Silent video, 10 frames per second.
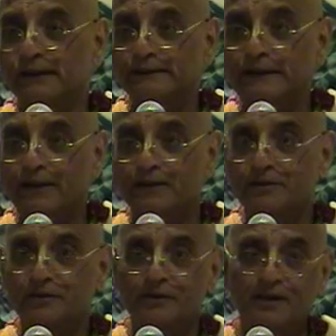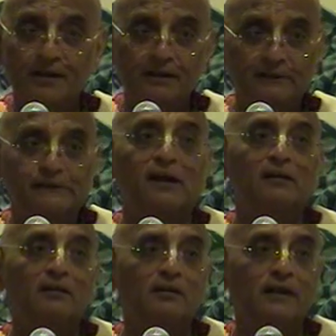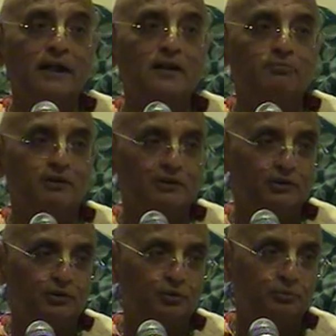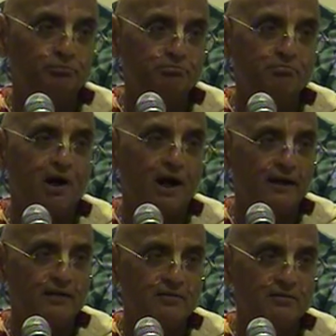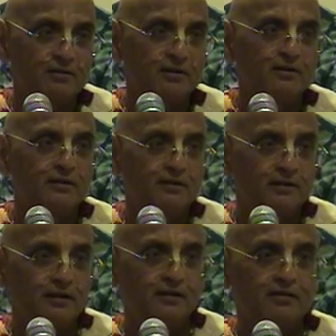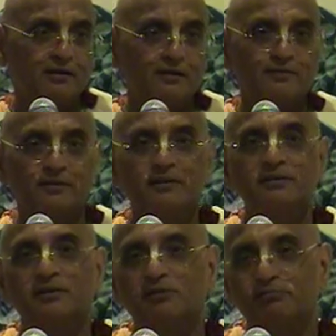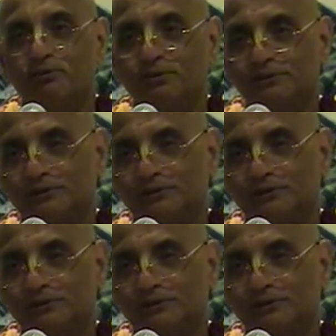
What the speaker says: that there are 3 subtle elements: mind, intelligence, and false